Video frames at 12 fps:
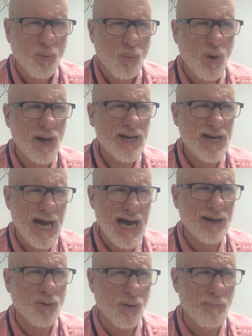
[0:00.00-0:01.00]
1
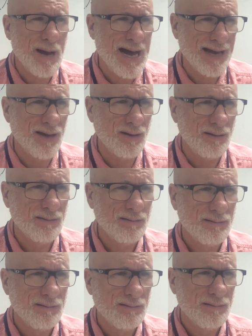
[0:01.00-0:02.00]
knot or mile?
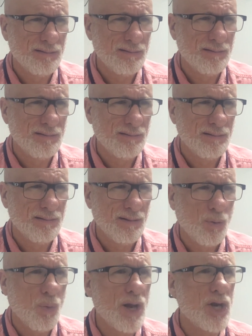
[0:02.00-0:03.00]

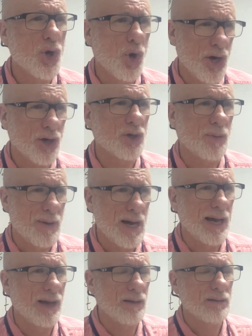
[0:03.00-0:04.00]
1 nautical
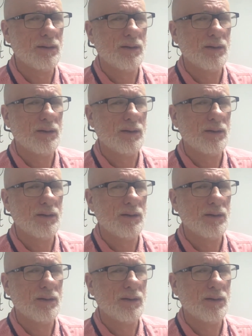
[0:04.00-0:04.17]
mile.